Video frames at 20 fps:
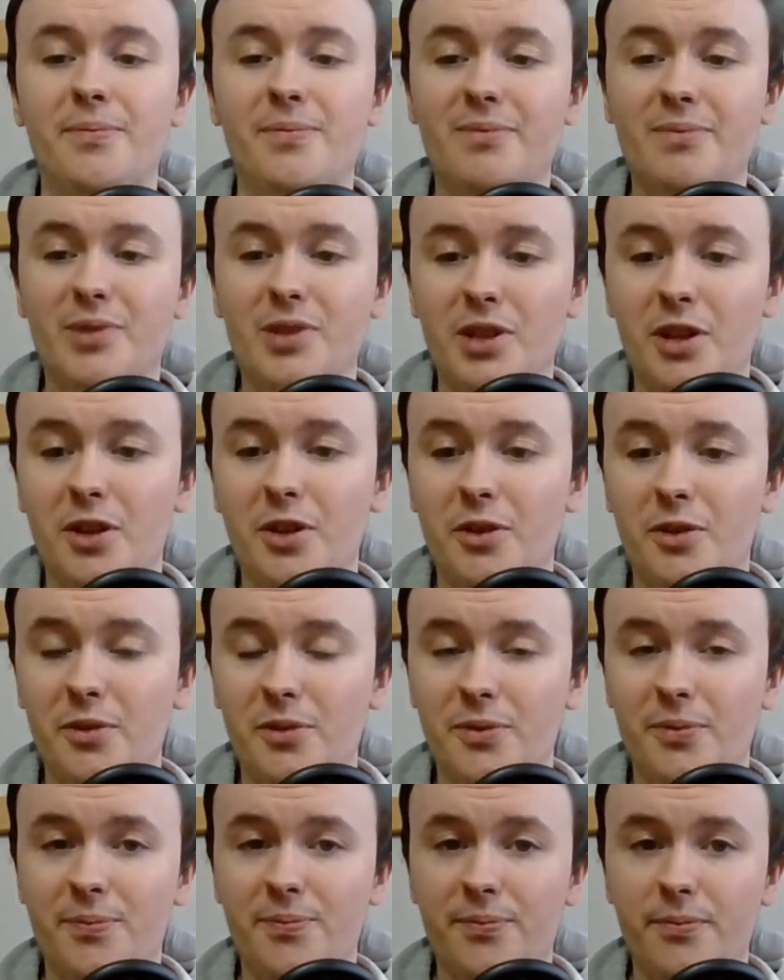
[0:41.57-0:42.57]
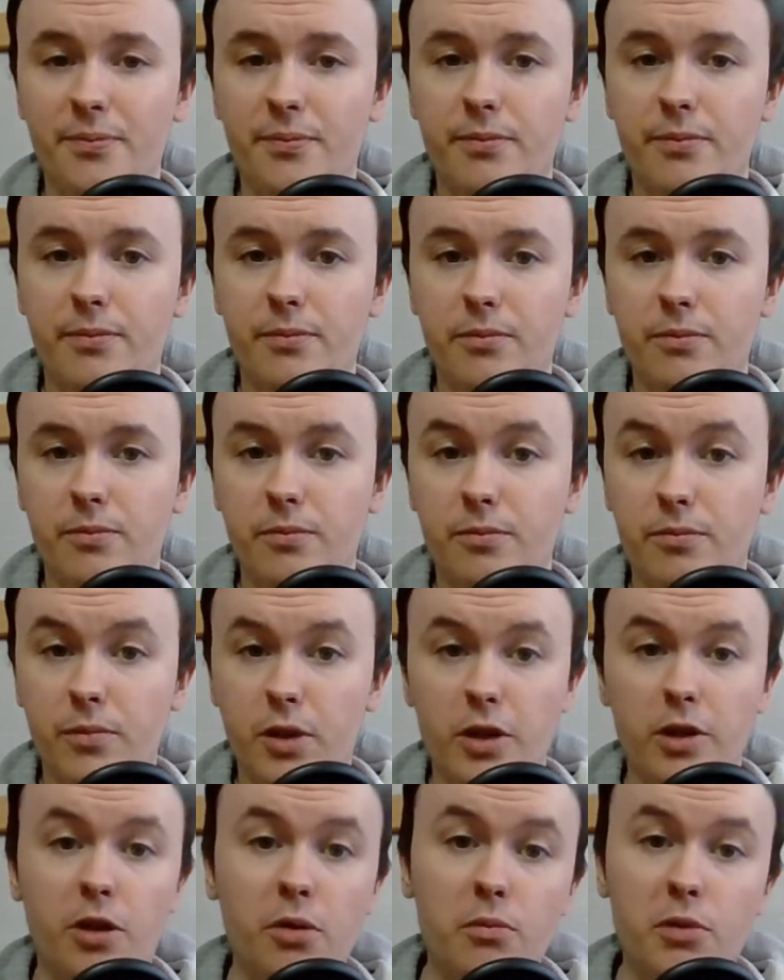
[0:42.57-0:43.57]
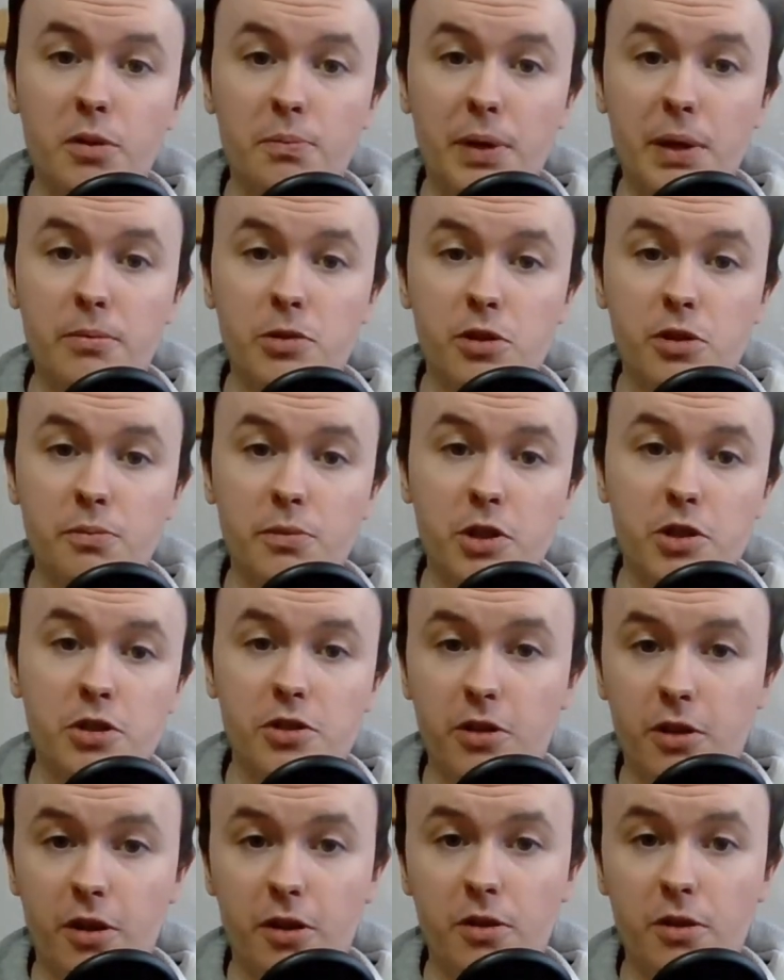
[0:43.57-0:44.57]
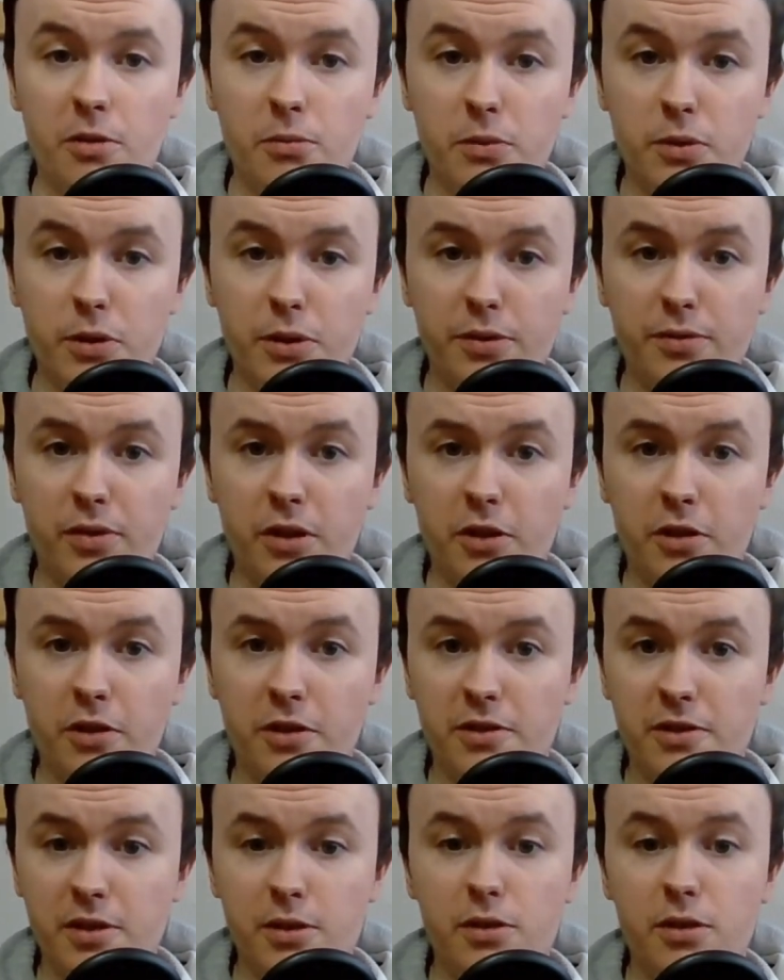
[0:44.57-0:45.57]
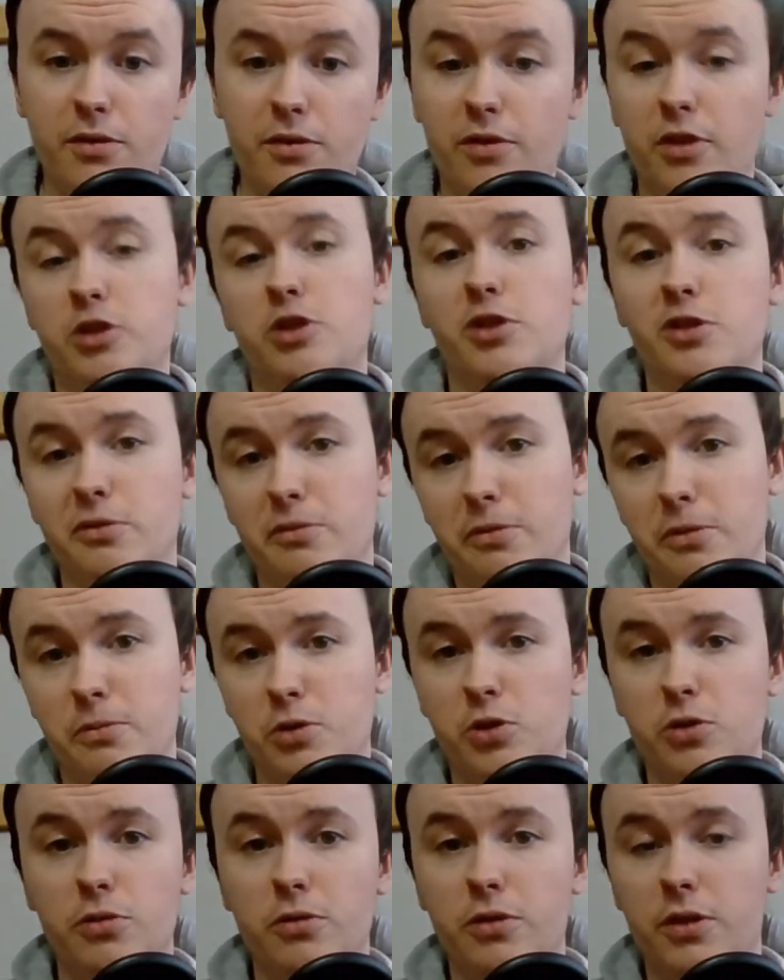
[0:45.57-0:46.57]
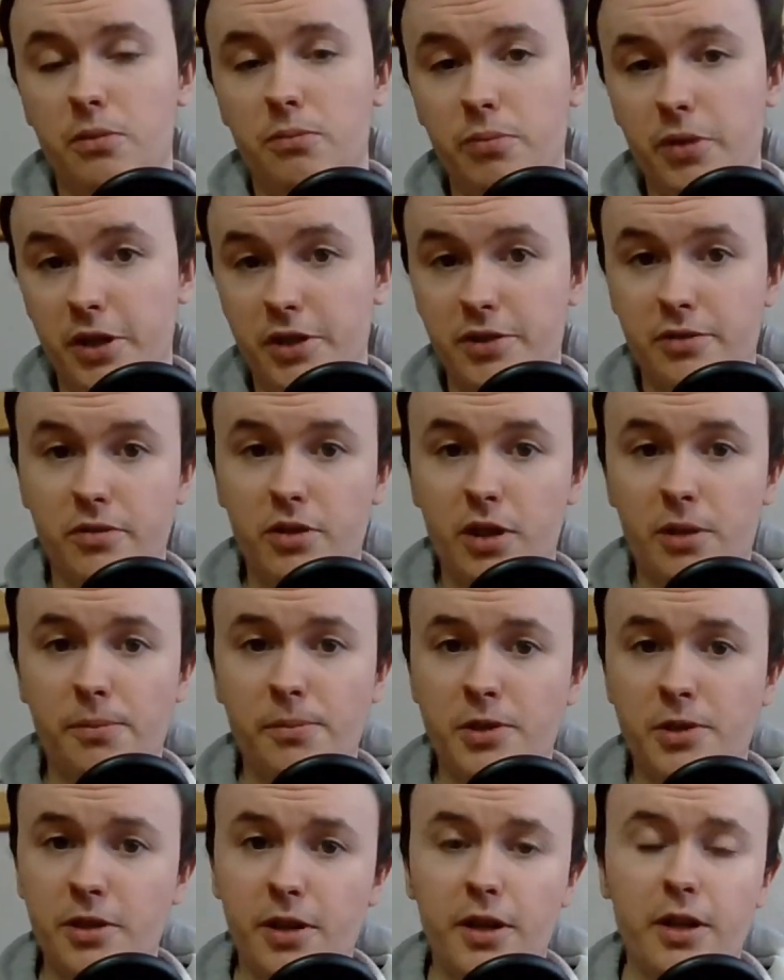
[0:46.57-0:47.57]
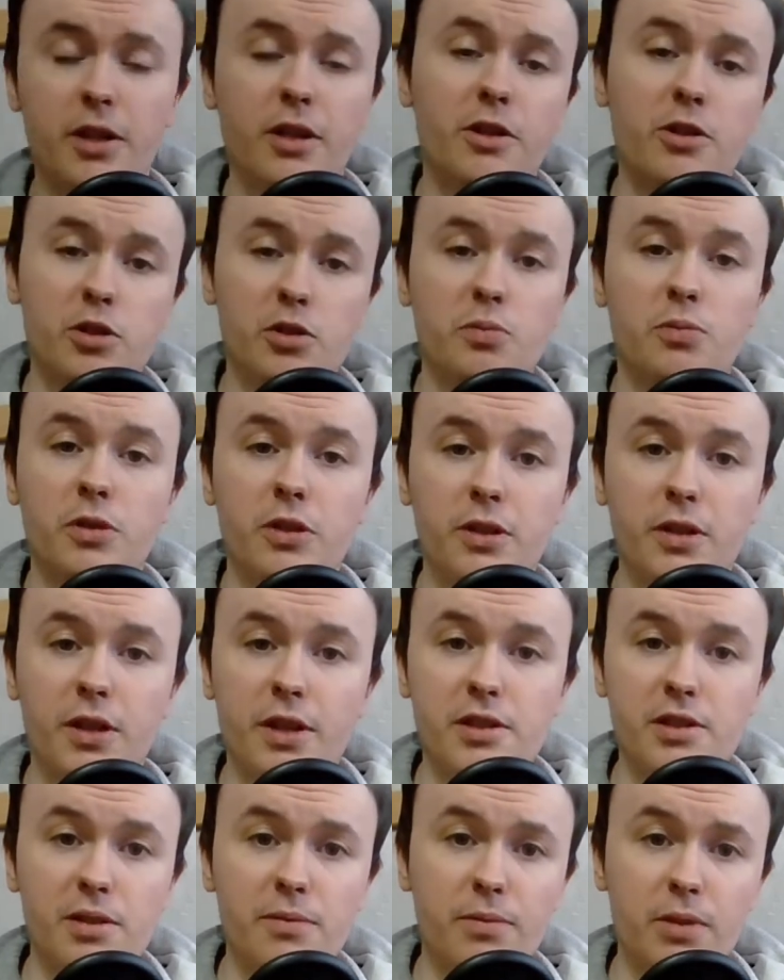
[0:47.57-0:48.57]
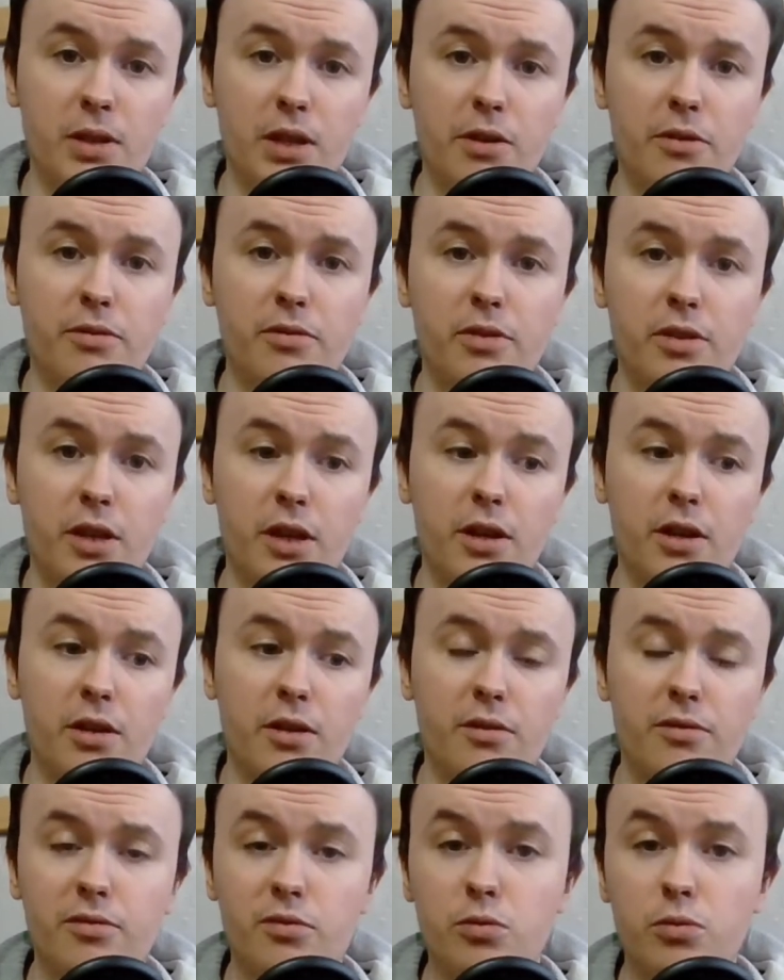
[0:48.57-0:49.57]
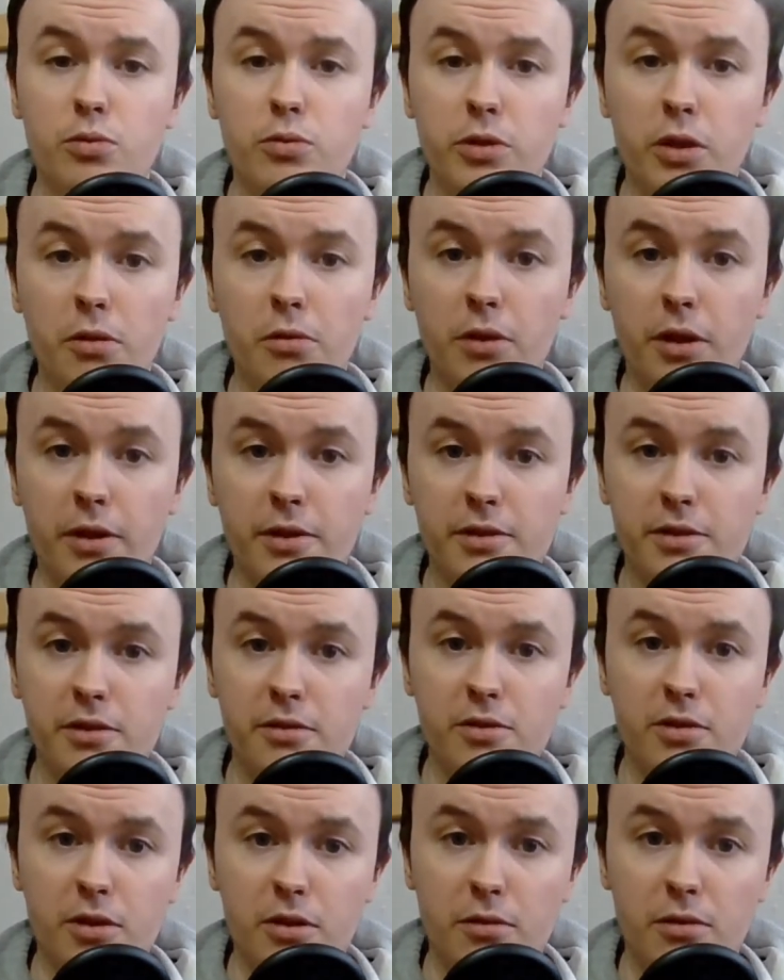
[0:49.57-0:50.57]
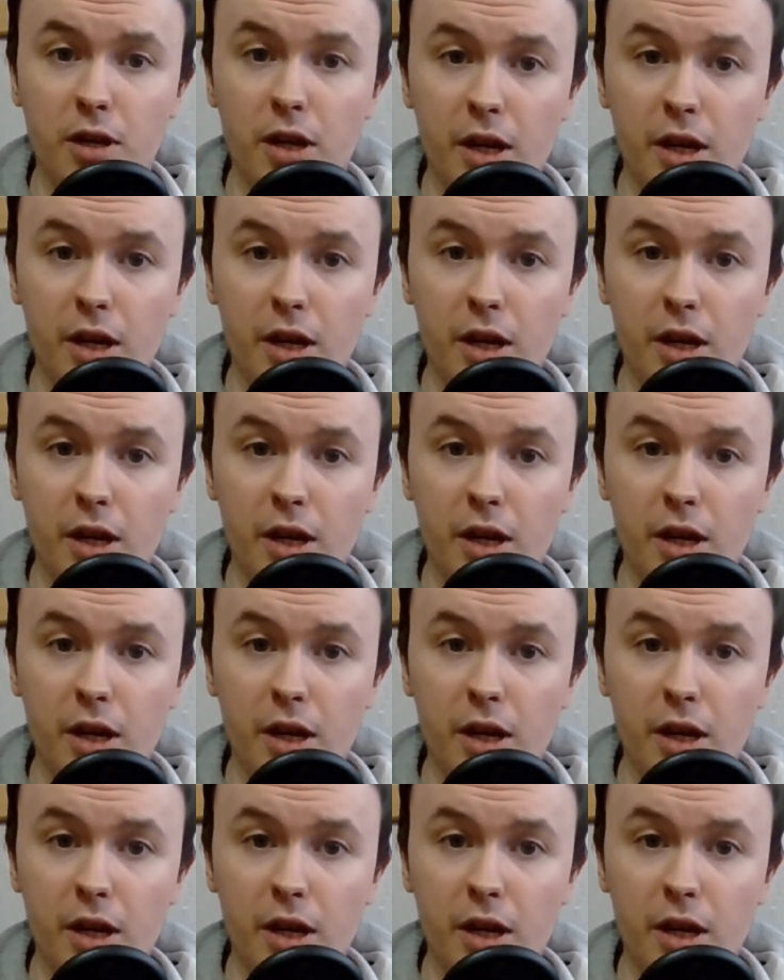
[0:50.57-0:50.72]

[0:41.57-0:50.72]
So I don't want to babble too much because I don't know what this video consists of. I just saw it was short and I'm pressed for time today, and I just wanted to get something out for there for you guys. So